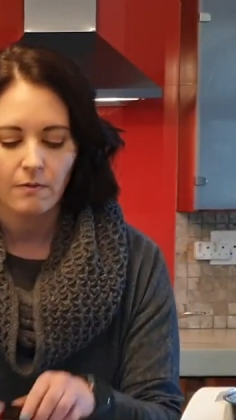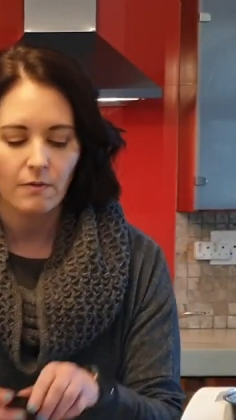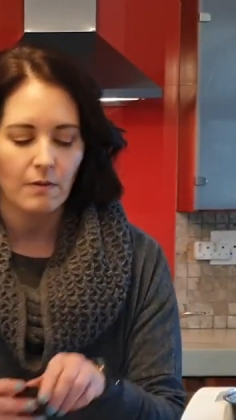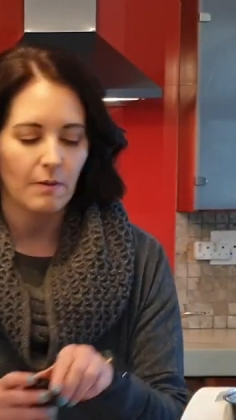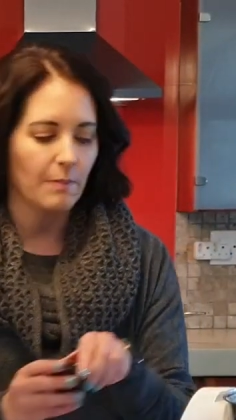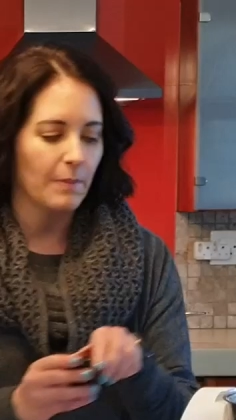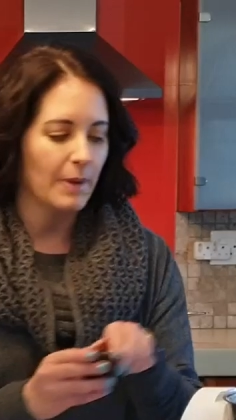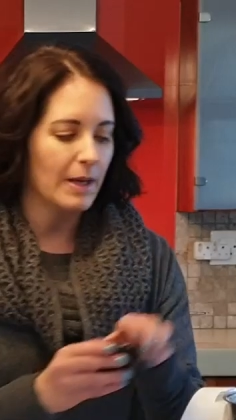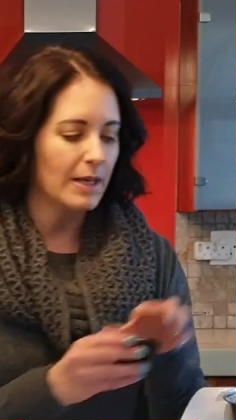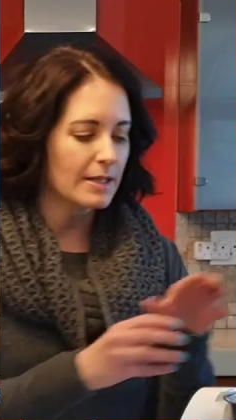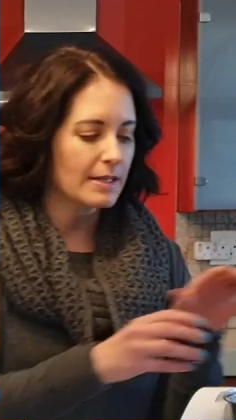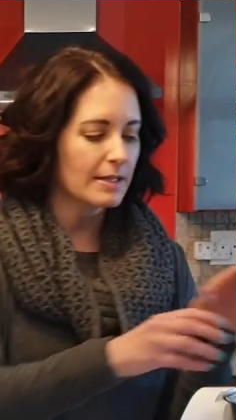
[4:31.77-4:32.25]

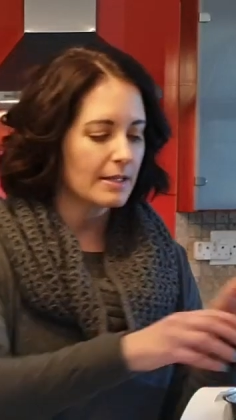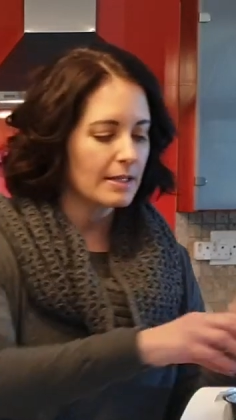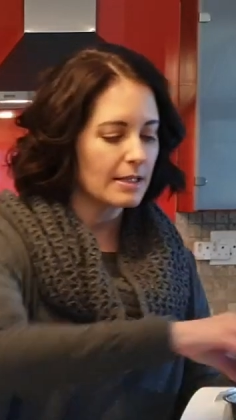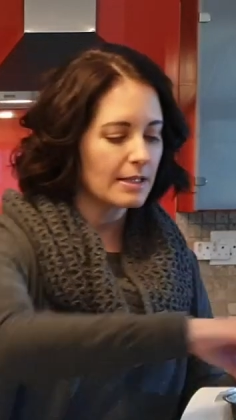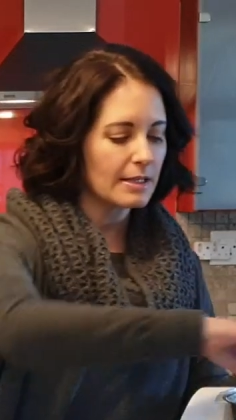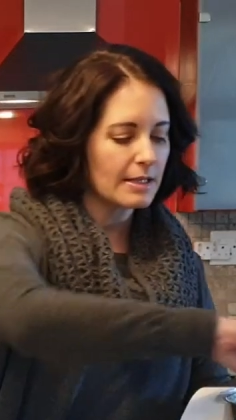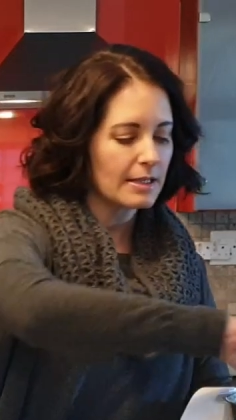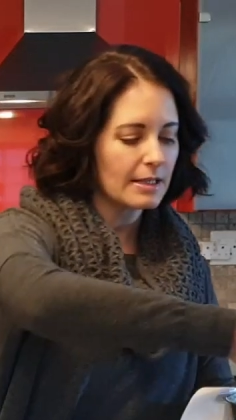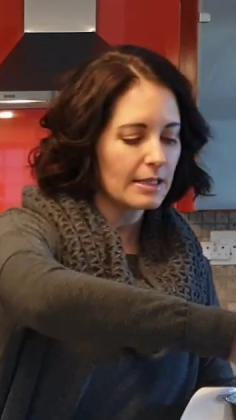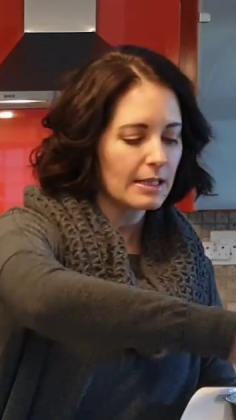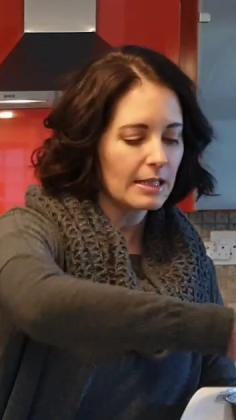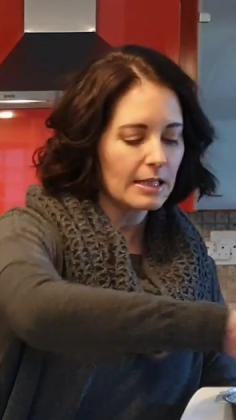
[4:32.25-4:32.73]
the
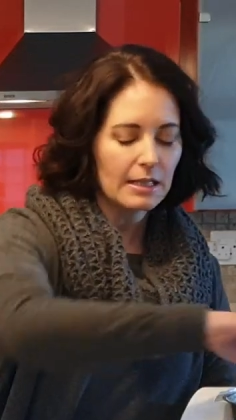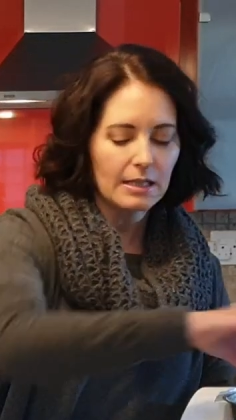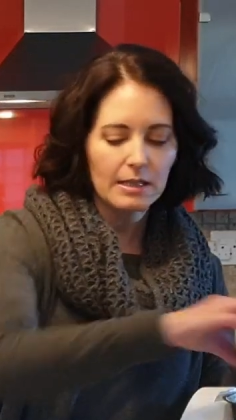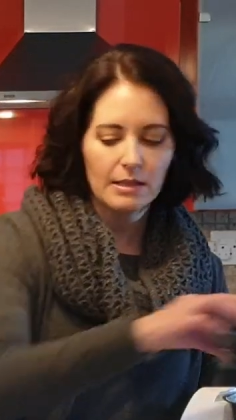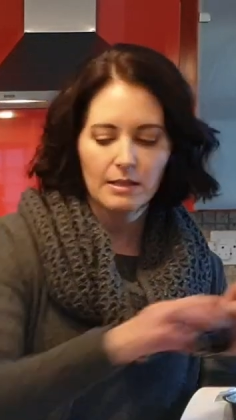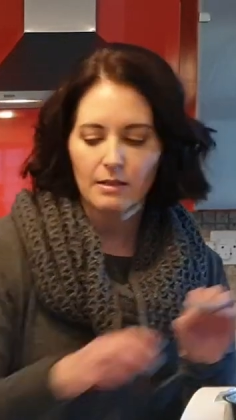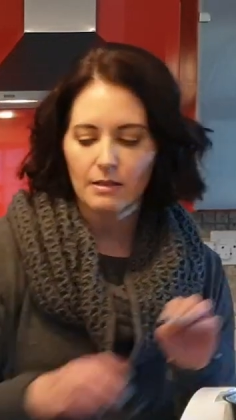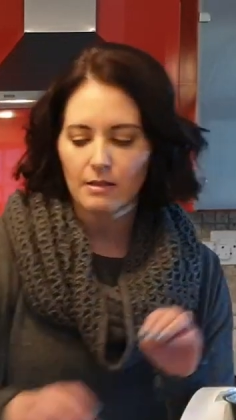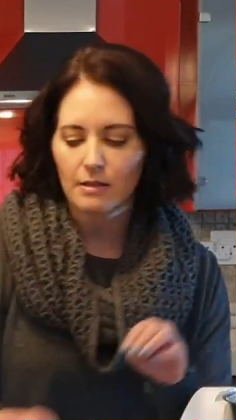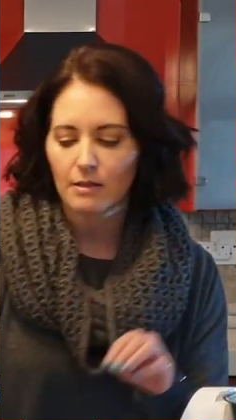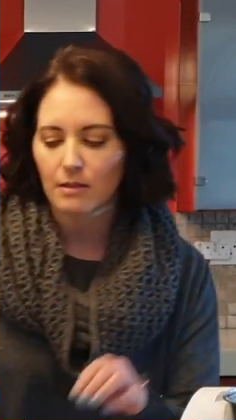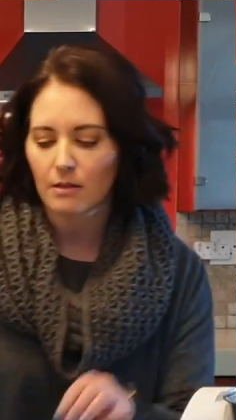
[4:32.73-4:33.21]
mustard
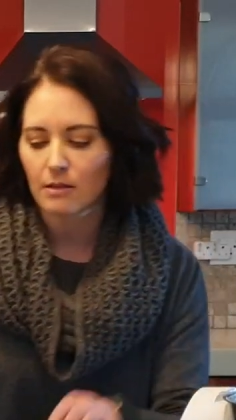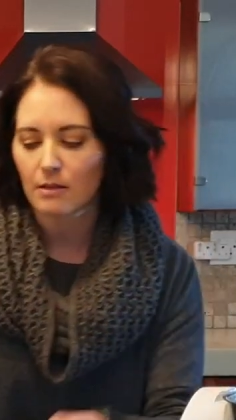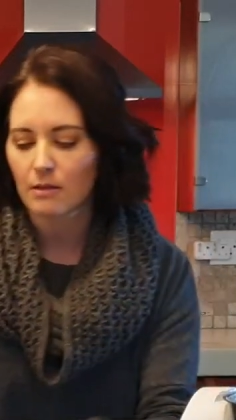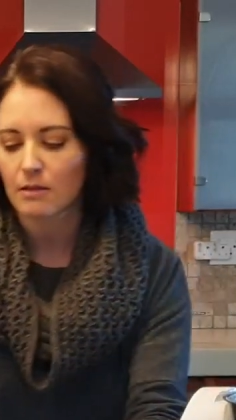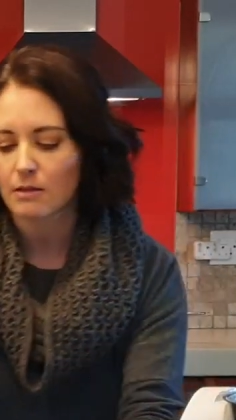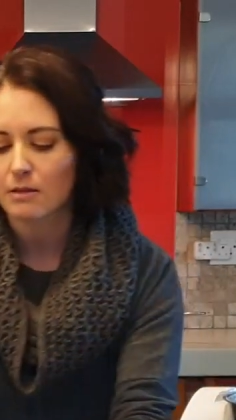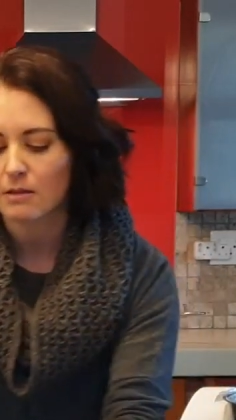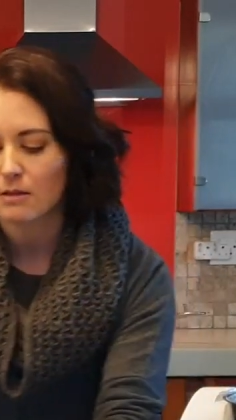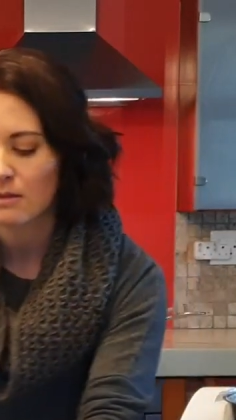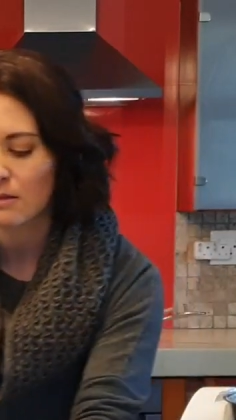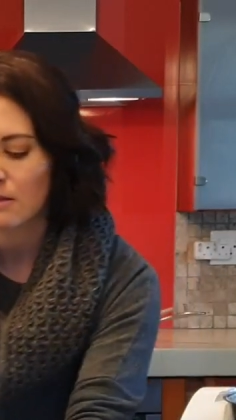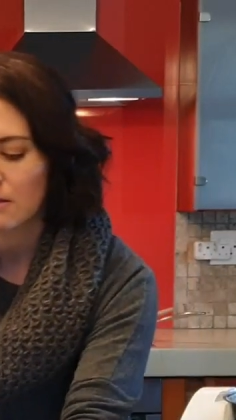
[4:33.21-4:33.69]
seeds,
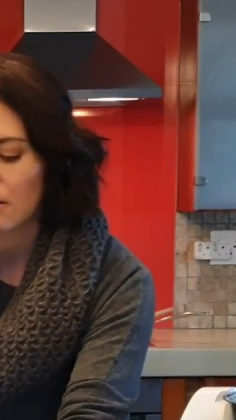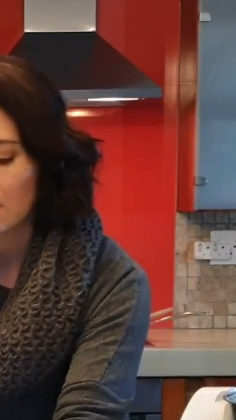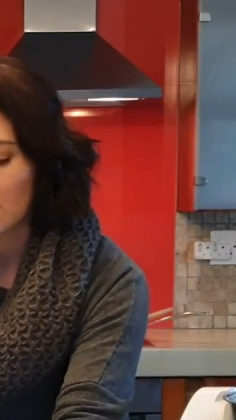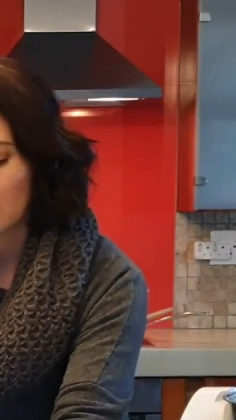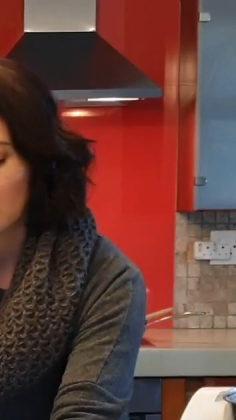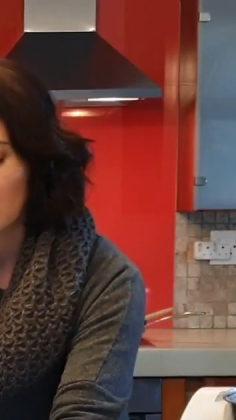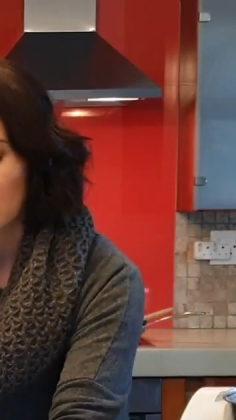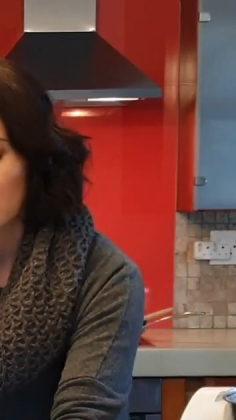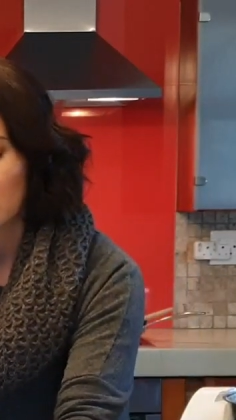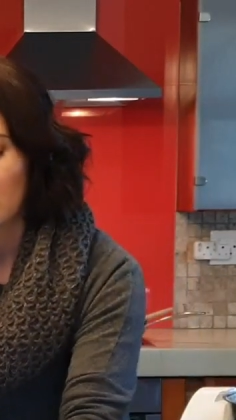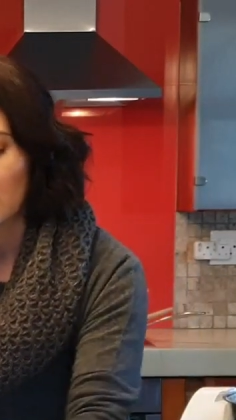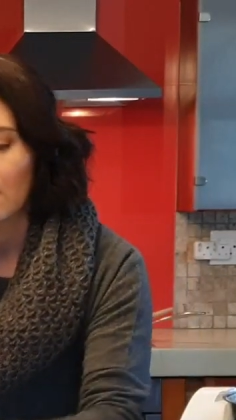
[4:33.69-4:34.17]

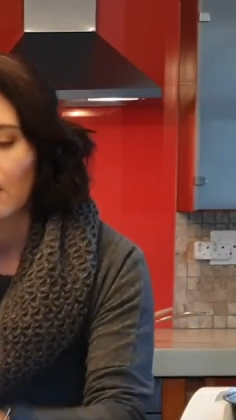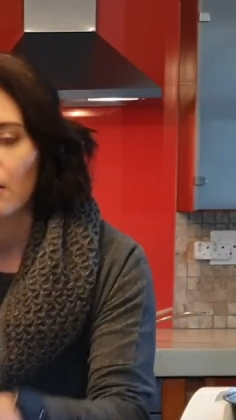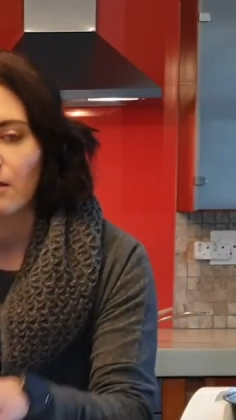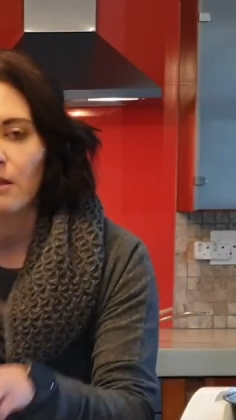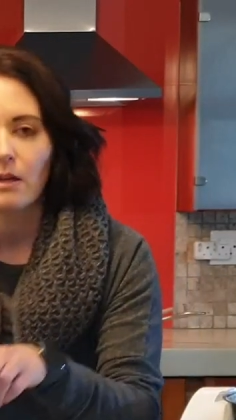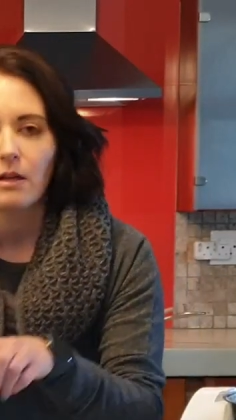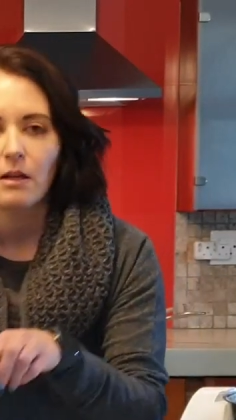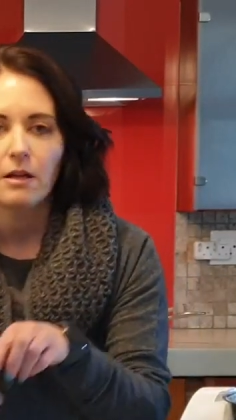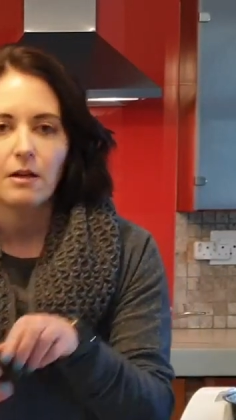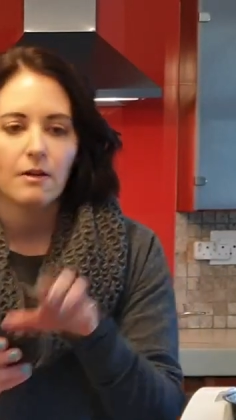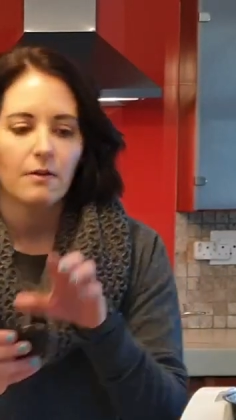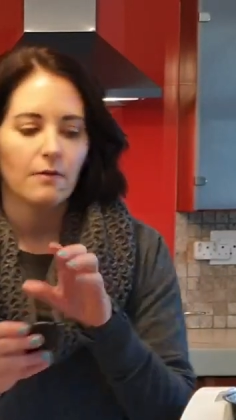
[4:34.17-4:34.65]

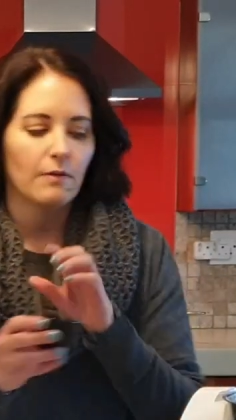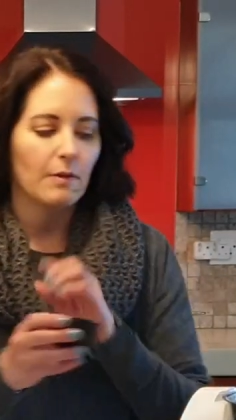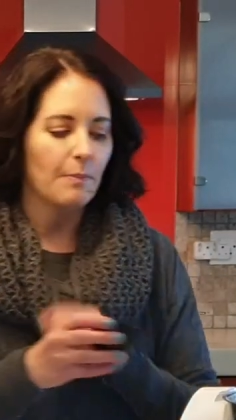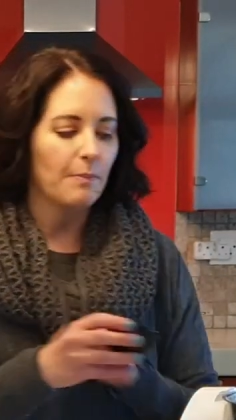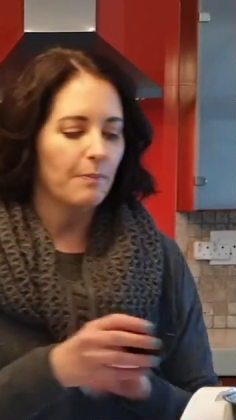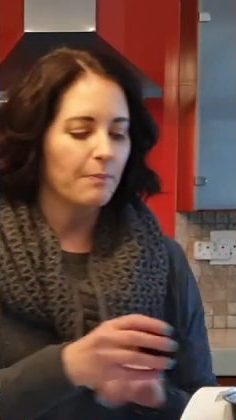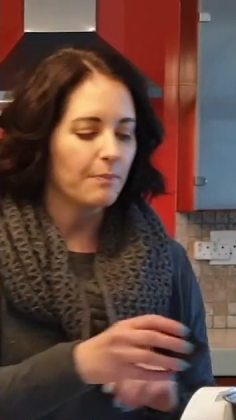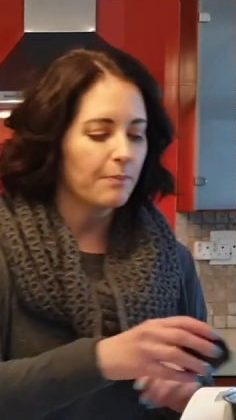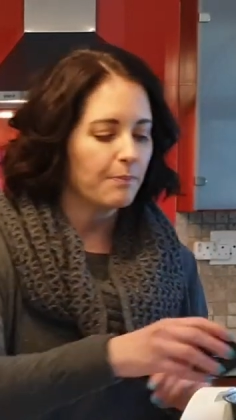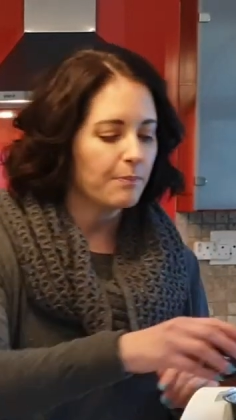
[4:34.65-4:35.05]
the